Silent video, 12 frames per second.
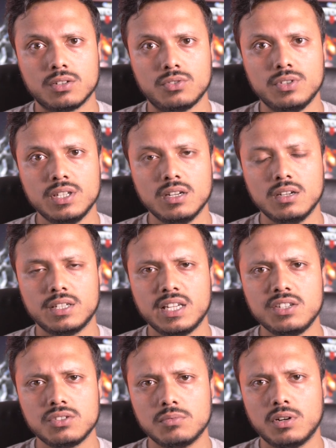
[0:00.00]
Korea and
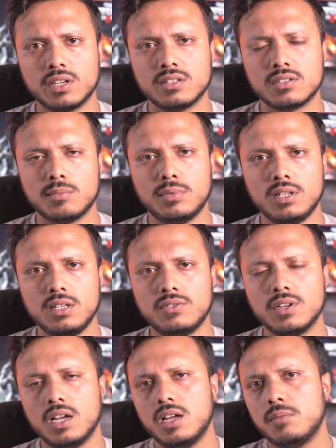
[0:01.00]
Asian markets, I
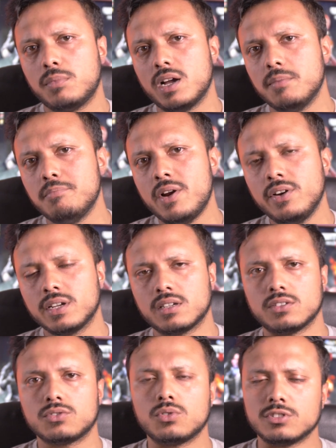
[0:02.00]
believe, but
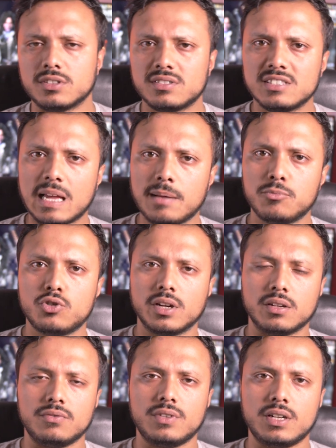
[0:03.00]
America's got the
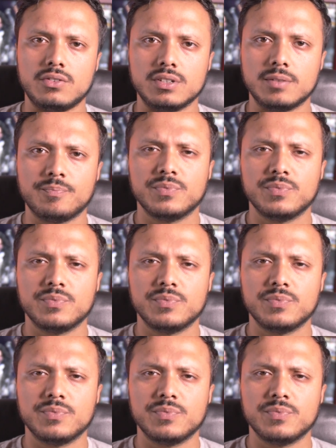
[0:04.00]
Snapdragon variant.